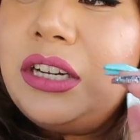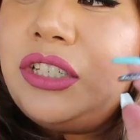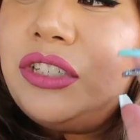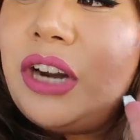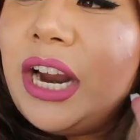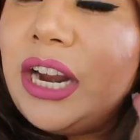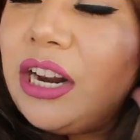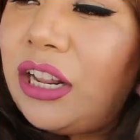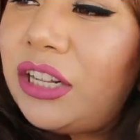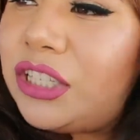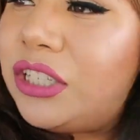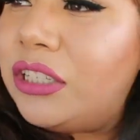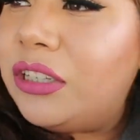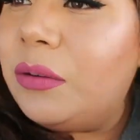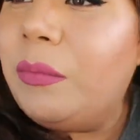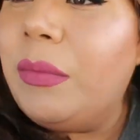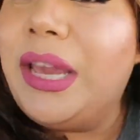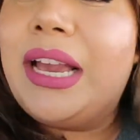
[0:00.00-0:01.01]
try not
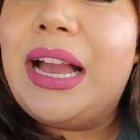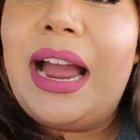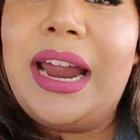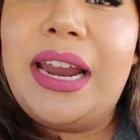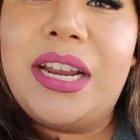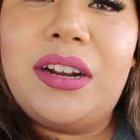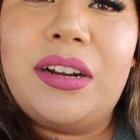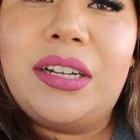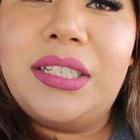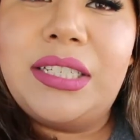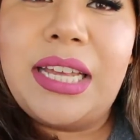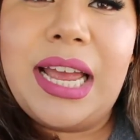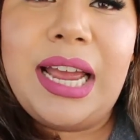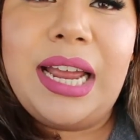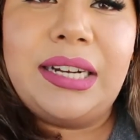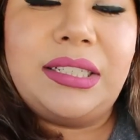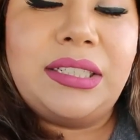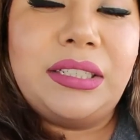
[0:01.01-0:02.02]
to make eye
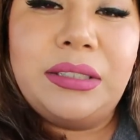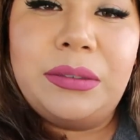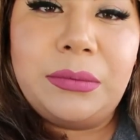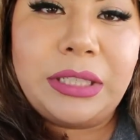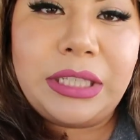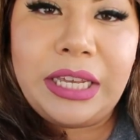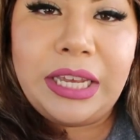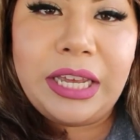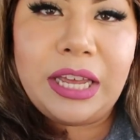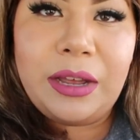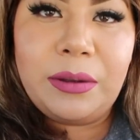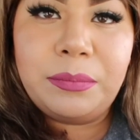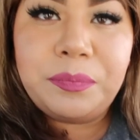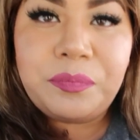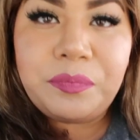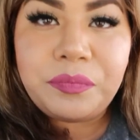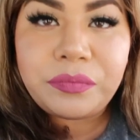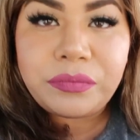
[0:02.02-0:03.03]
contact with him,
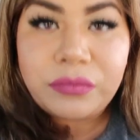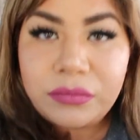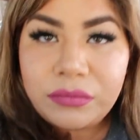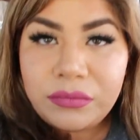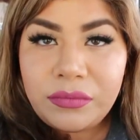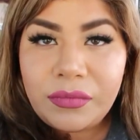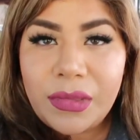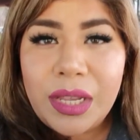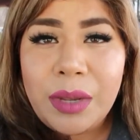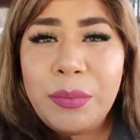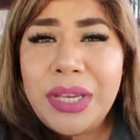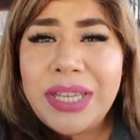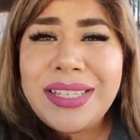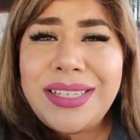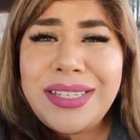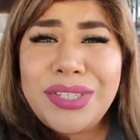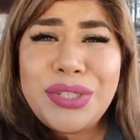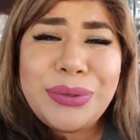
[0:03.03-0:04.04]

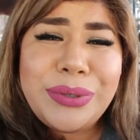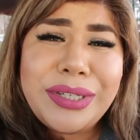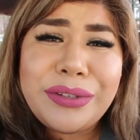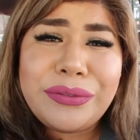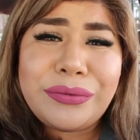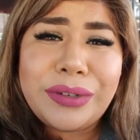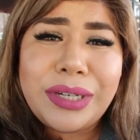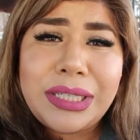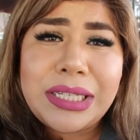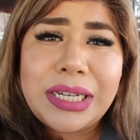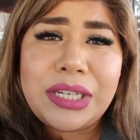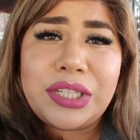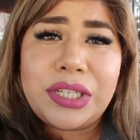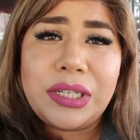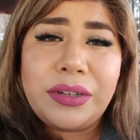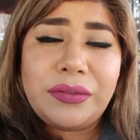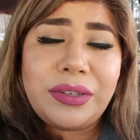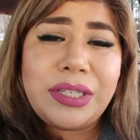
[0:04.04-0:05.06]
because he's doing it for
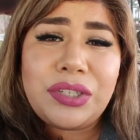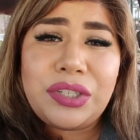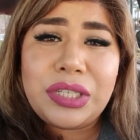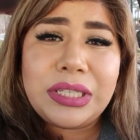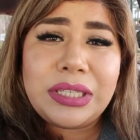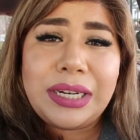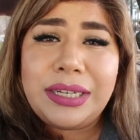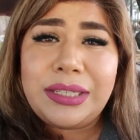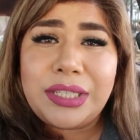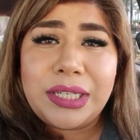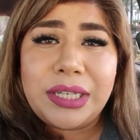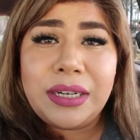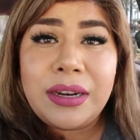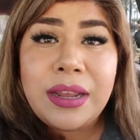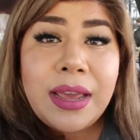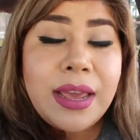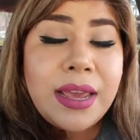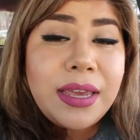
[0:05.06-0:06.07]
attention. If he's just like
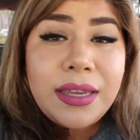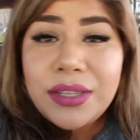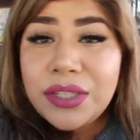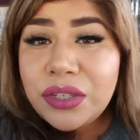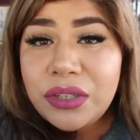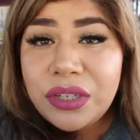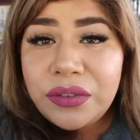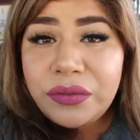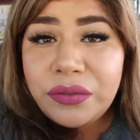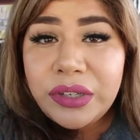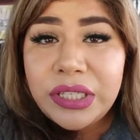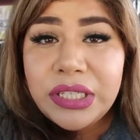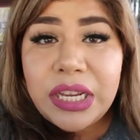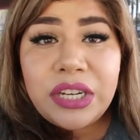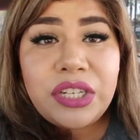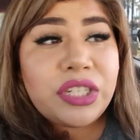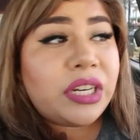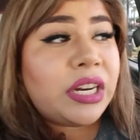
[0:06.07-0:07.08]
Jenin, he's doing it for
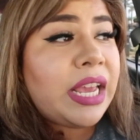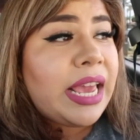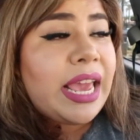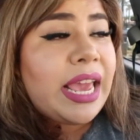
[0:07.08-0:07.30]
attention.